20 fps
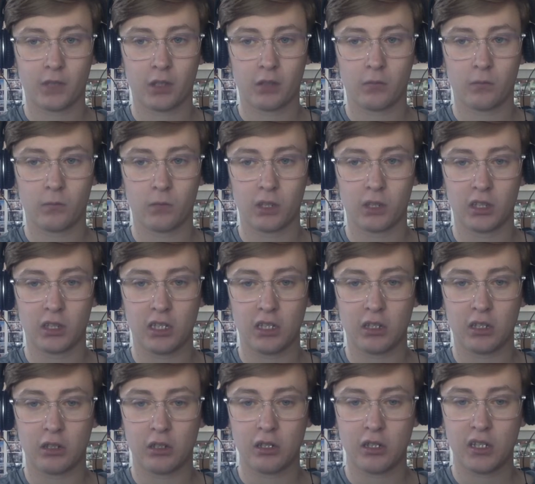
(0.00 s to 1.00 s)
really
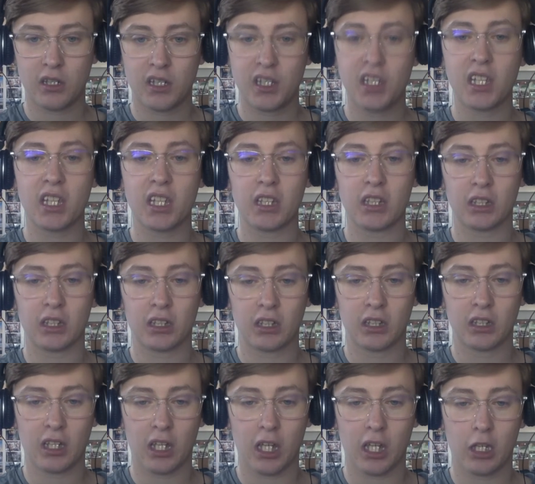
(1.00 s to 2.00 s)
seeing
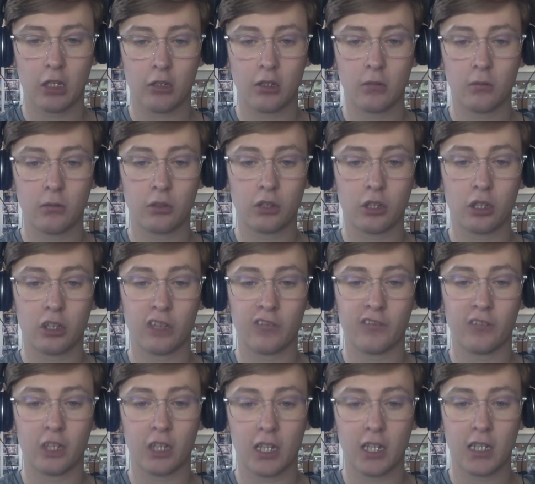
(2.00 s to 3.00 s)
how it would go if
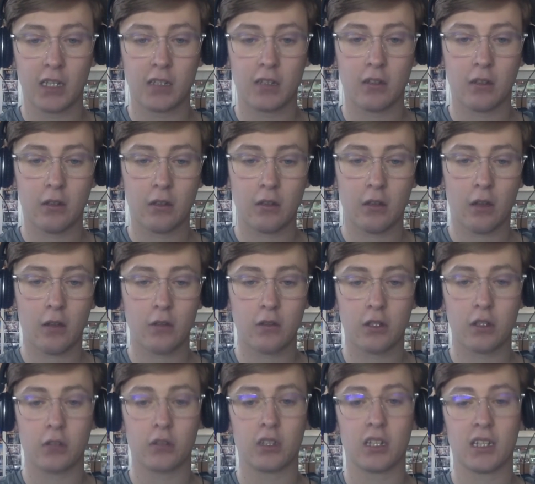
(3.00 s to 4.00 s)
I
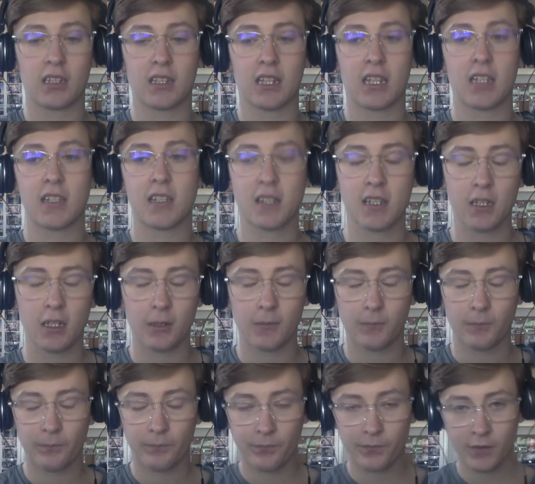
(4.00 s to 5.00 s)
do it like that. So,
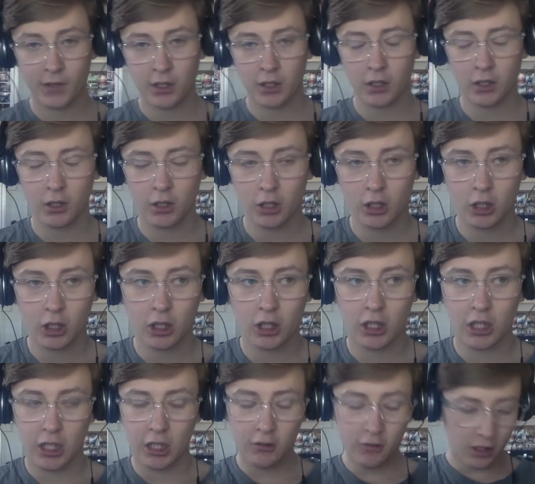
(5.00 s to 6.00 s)

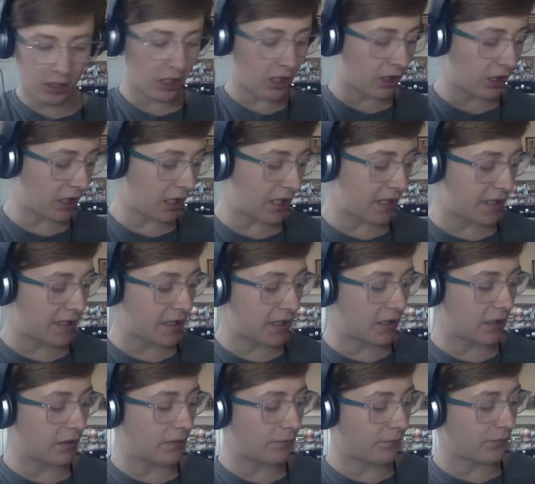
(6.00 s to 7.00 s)
here we go,
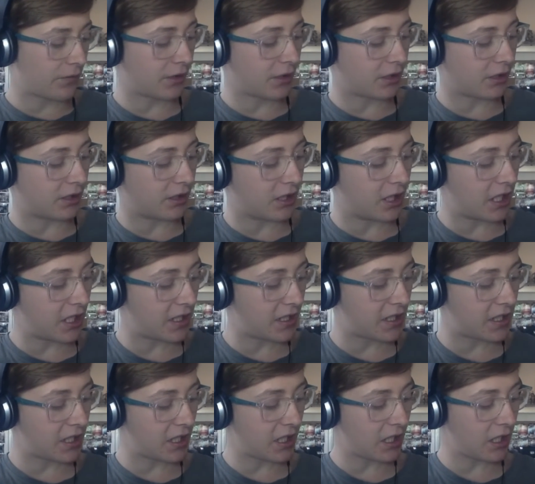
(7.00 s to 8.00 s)
guys.
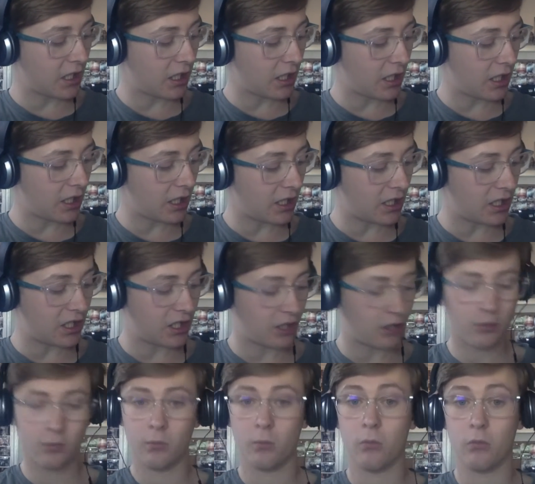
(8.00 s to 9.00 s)
This
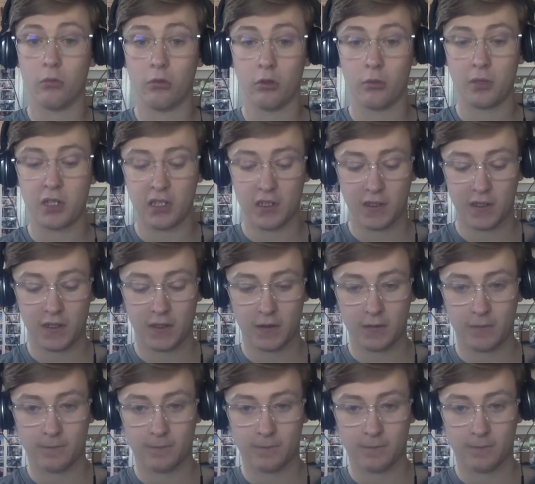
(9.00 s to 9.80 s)
is Morbius.